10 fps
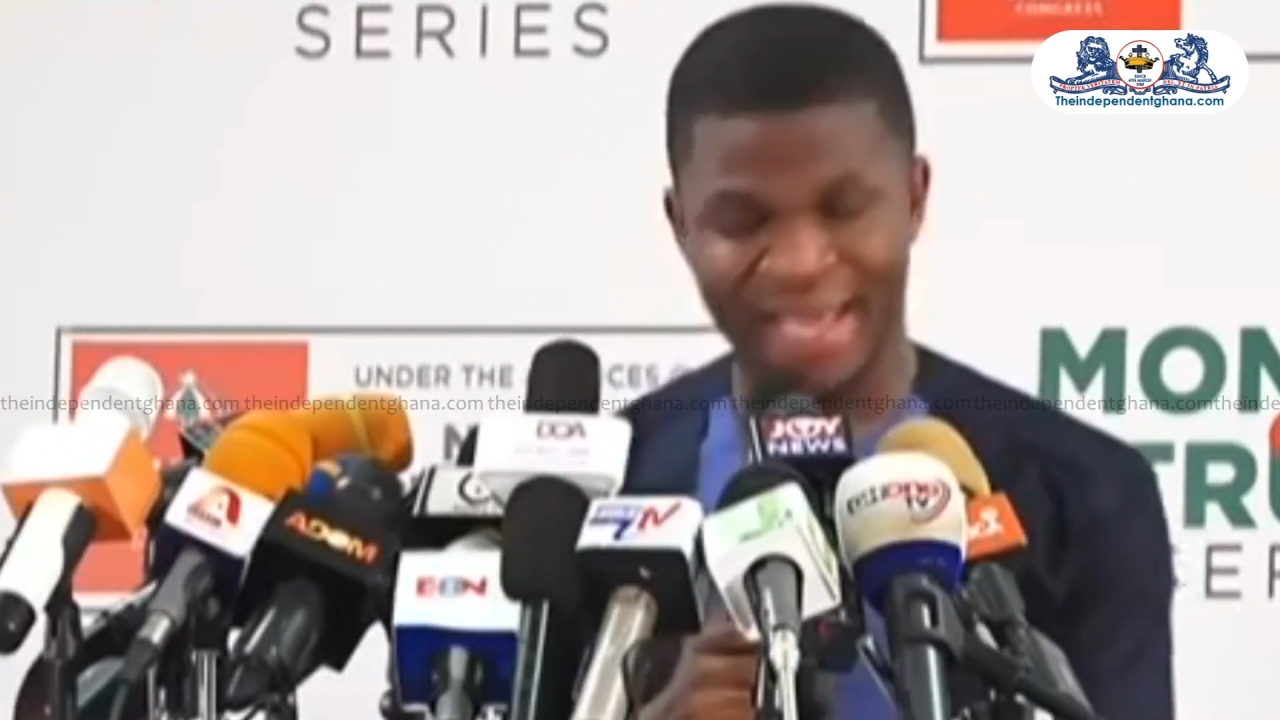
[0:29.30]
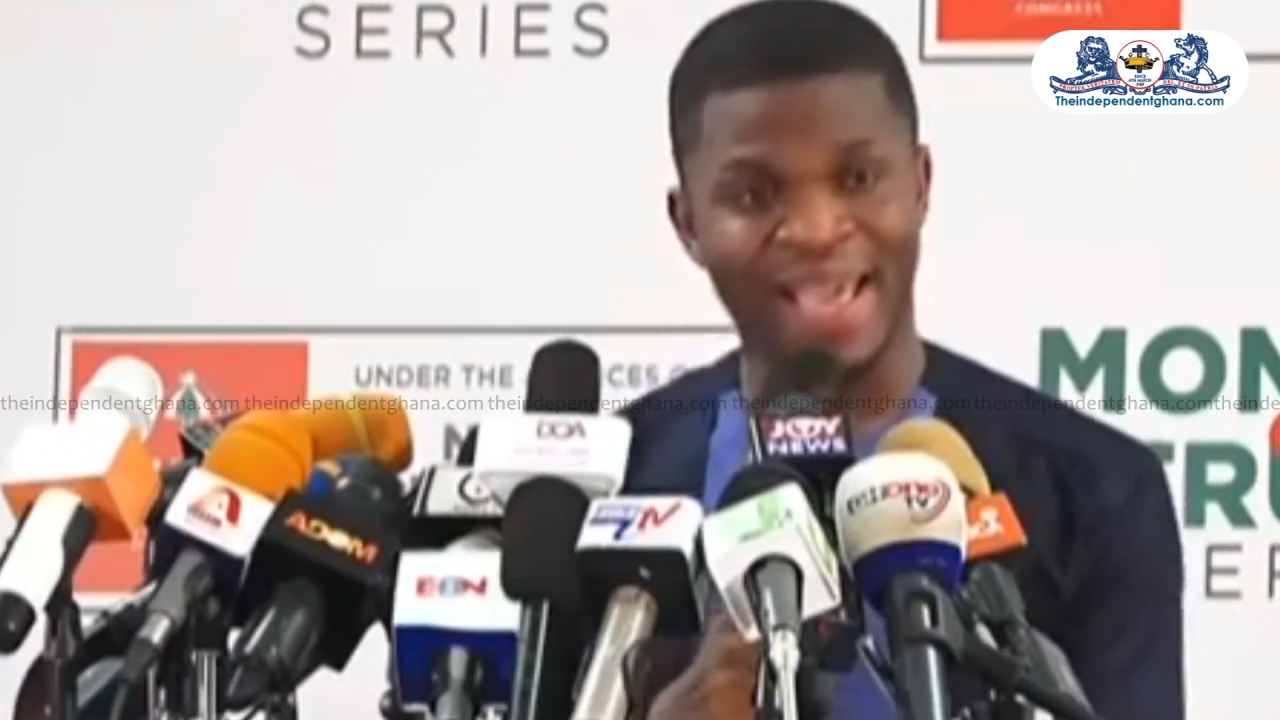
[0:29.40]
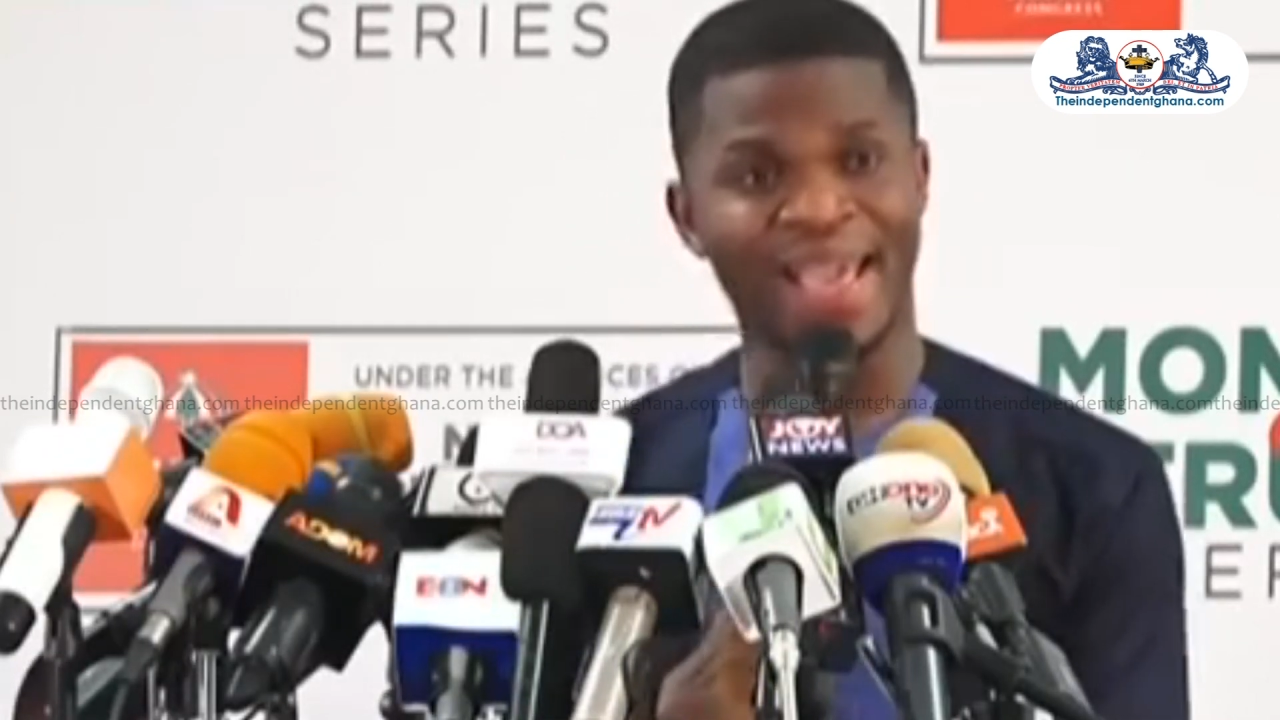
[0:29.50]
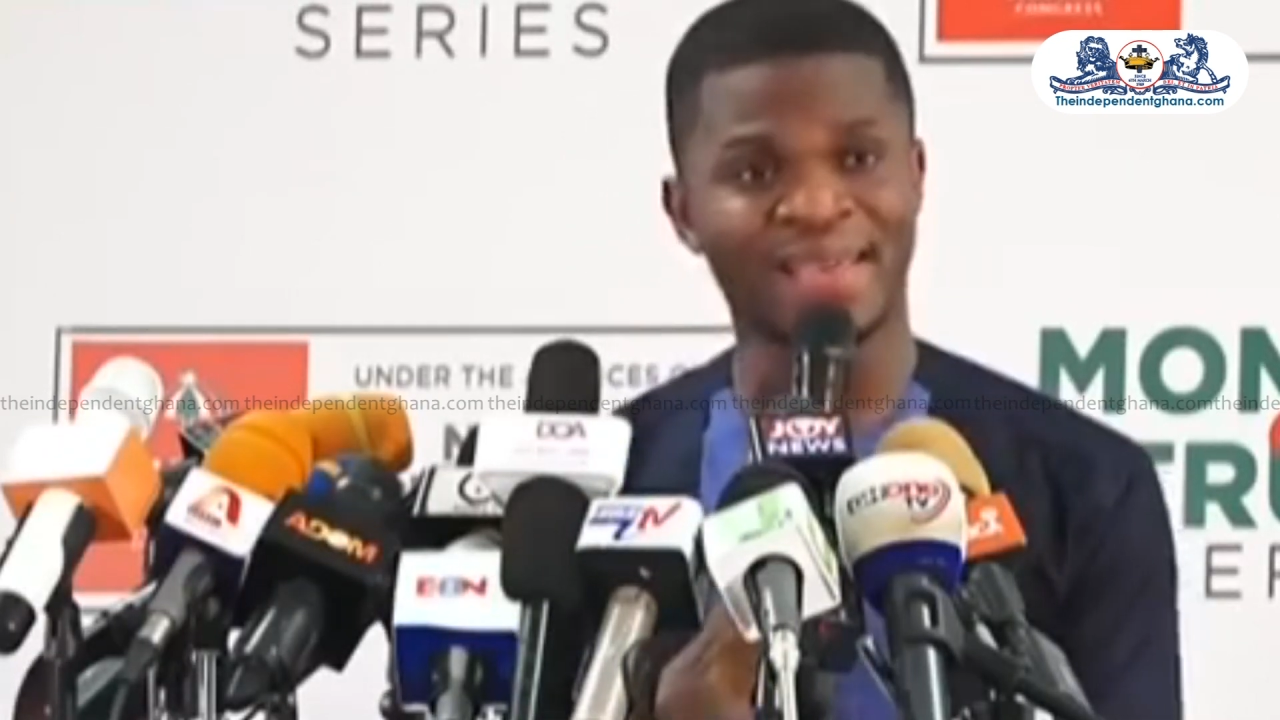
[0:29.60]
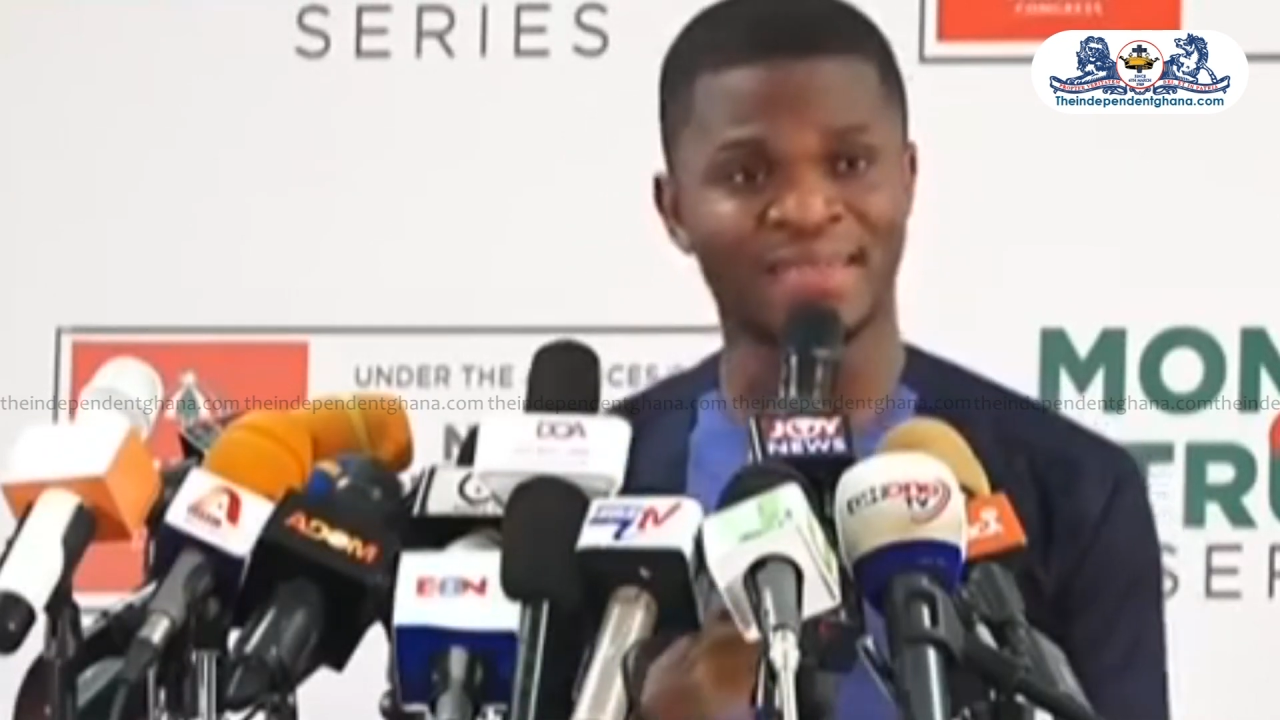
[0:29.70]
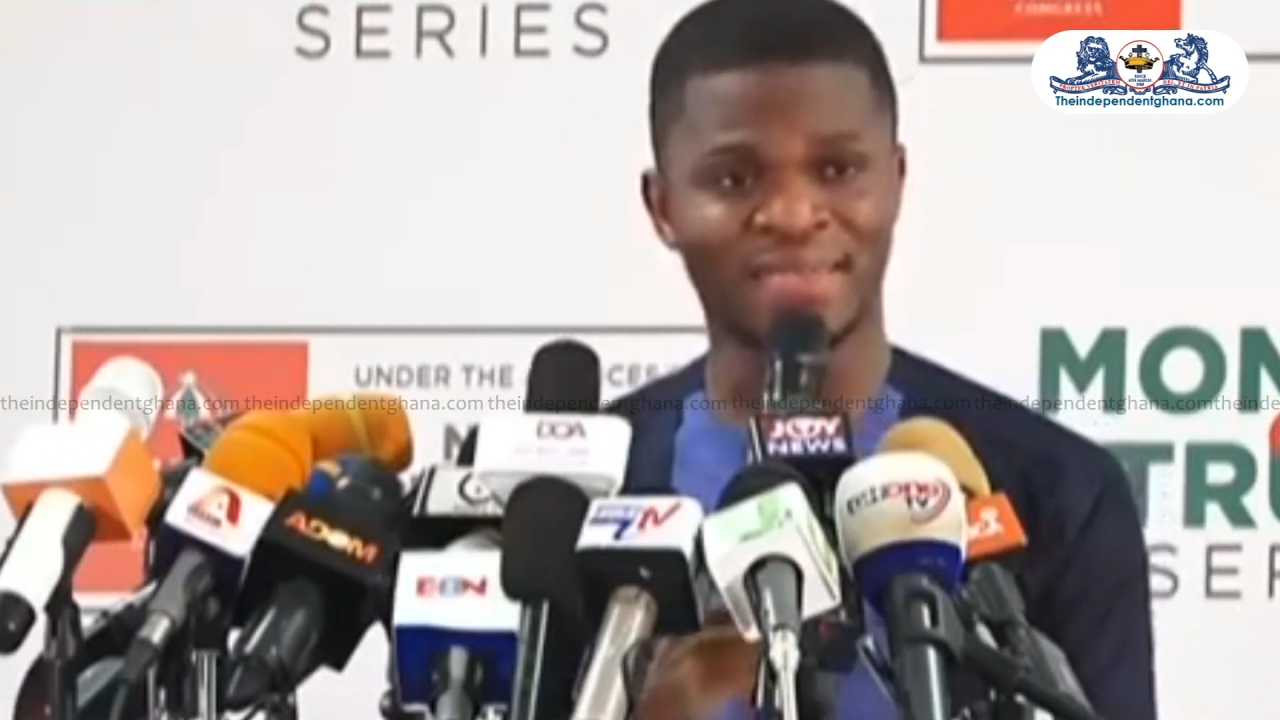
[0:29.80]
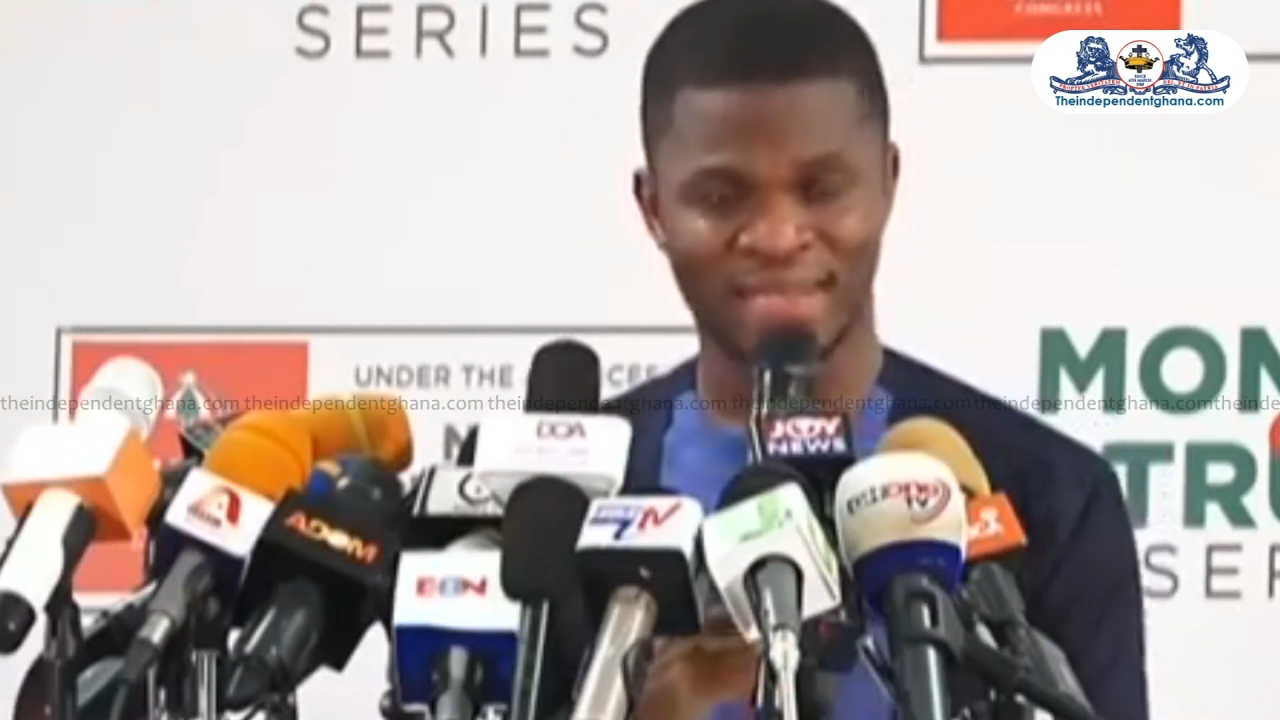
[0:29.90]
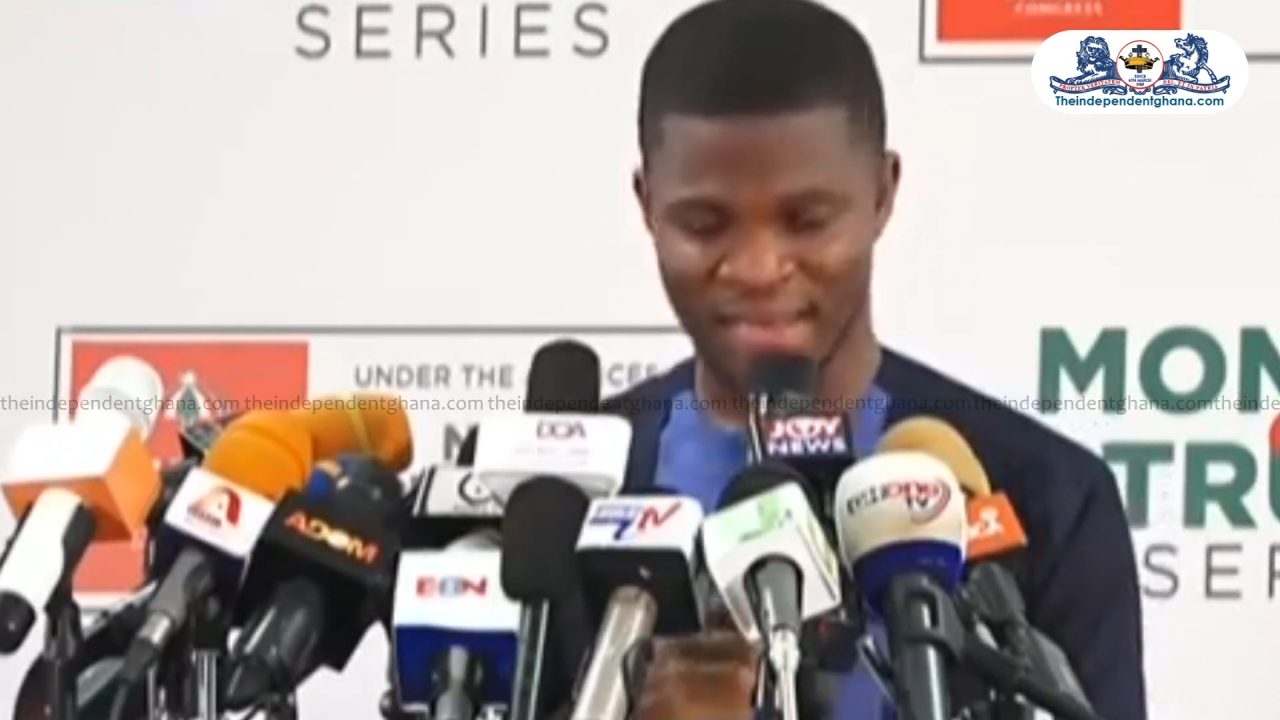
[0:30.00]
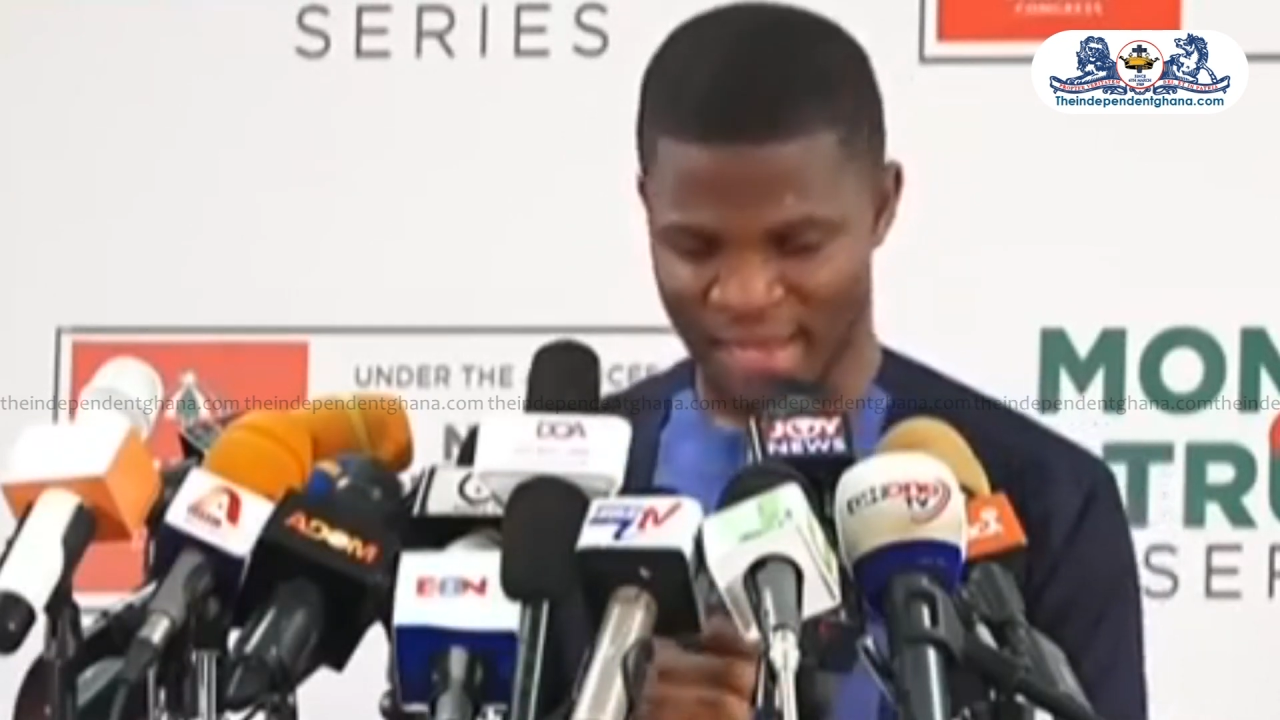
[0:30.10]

hence